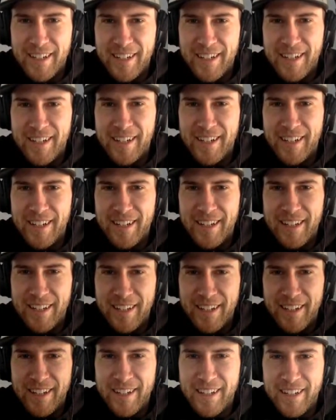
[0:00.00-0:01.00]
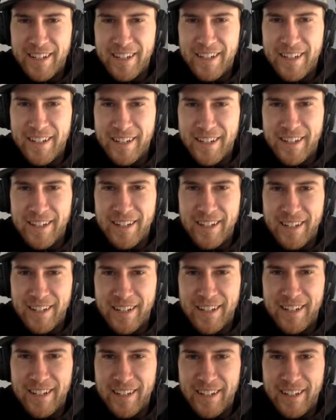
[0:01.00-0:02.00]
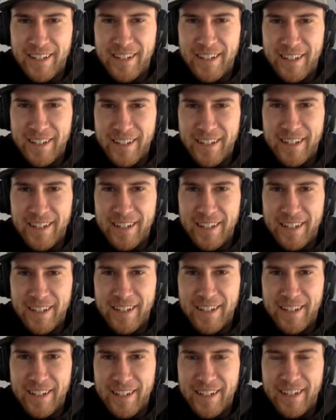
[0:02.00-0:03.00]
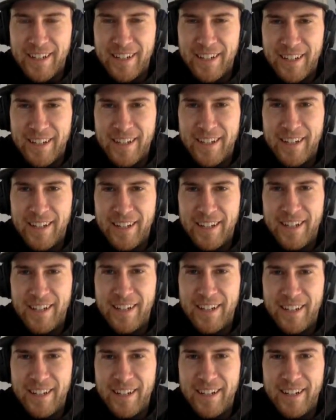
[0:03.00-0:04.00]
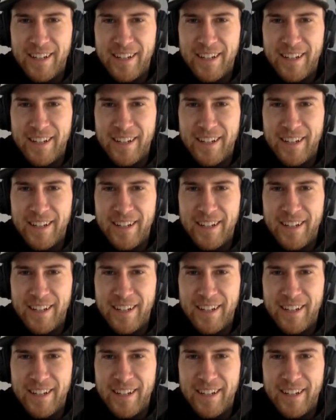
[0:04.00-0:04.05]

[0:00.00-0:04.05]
[no speech]